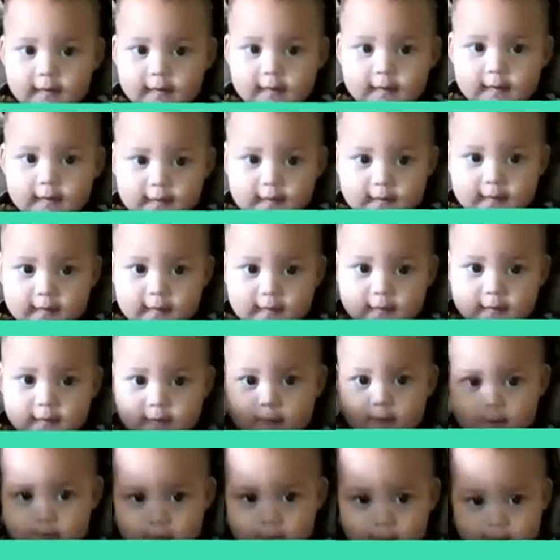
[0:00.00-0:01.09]

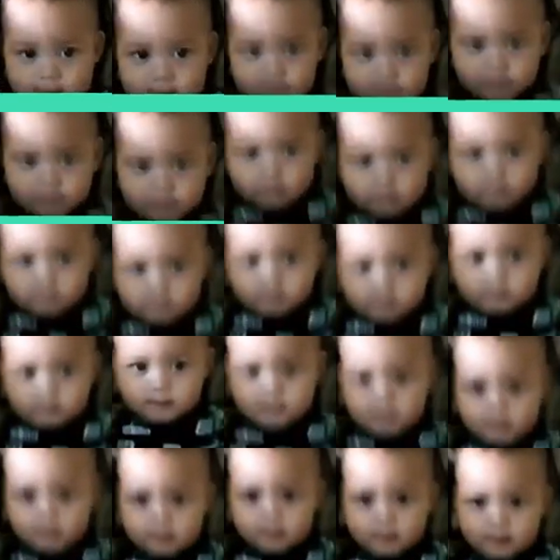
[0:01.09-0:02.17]

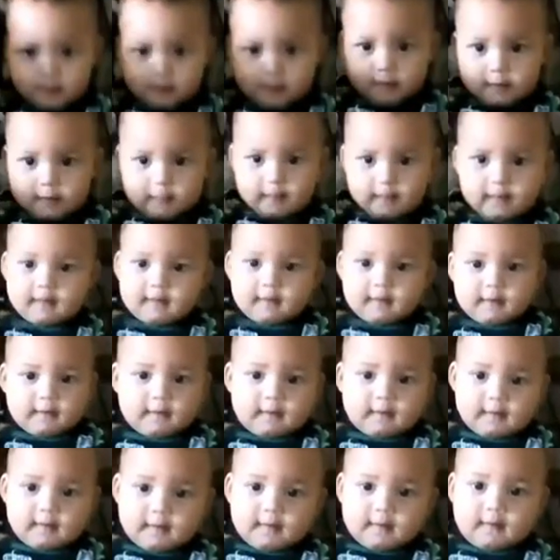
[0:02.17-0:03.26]

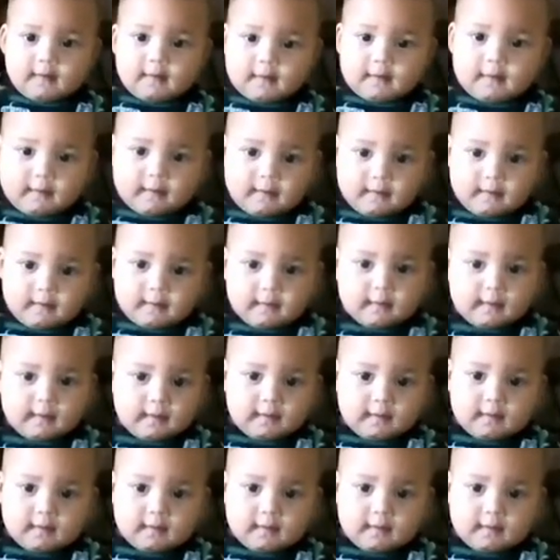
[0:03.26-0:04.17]
[no speech]